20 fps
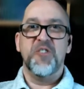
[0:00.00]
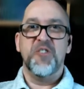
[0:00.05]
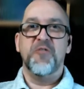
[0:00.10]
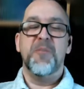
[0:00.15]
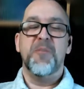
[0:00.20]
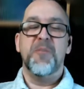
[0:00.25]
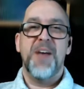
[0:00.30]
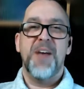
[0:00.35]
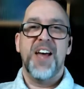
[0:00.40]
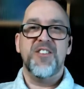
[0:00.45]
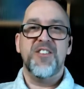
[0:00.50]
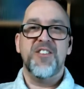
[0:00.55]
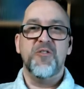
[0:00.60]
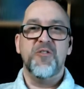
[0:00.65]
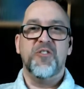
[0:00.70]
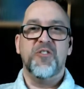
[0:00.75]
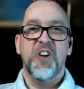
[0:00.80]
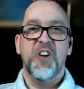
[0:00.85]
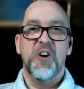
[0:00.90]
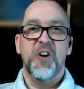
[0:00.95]
from Matthew.
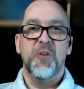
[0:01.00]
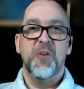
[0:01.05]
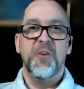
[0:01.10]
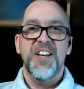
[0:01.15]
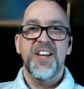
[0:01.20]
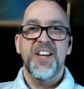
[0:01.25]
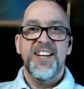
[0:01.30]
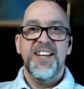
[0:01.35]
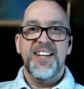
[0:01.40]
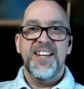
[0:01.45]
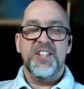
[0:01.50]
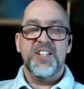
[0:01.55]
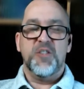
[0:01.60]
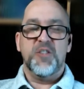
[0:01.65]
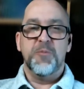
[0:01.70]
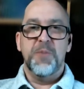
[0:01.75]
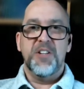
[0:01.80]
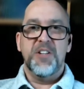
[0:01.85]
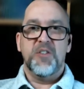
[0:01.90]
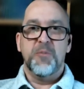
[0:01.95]
So
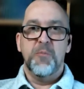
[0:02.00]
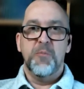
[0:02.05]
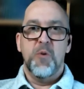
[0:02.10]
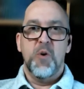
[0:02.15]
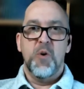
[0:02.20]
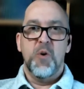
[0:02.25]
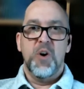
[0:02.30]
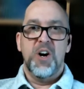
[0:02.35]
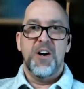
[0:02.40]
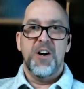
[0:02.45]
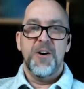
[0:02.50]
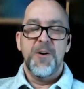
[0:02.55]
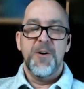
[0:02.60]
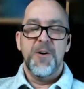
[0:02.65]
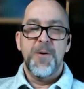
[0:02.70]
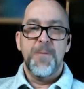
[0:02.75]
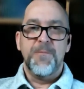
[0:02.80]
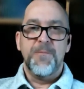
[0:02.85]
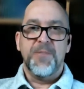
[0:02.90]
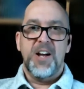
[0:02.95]
it's more
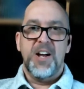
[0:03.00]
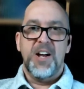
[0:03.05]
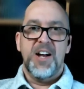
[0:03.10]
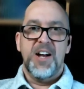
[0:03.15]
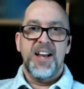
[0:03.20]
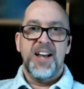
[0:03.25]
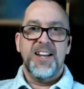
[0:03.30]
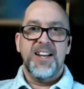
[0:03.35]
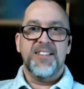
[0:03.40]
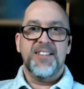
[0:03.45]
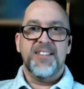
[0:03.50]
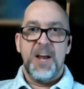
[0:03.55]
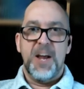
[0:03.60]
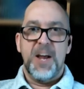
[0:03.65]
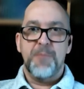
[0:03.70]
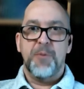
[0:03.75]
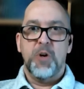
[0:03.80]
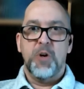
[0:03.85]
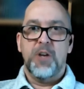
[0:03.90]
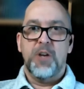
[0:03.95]
an
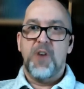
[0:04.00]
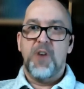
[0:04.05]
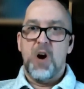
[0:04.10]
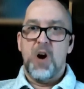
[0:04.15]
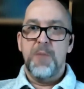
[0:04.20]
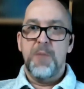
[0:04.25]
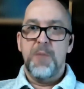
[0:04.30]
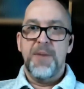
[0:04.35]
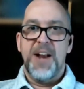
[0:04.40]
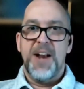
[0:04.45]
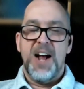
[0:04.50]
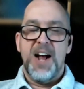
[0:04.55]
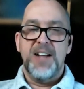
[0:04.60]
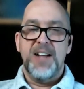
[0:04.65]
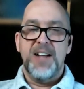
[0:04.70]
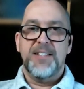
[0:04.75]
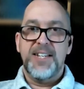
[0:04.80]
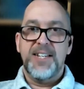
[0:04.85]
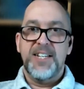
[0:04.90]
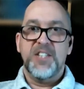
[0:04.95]
example of
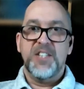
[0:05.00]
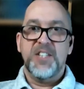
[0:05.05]
harmonizing.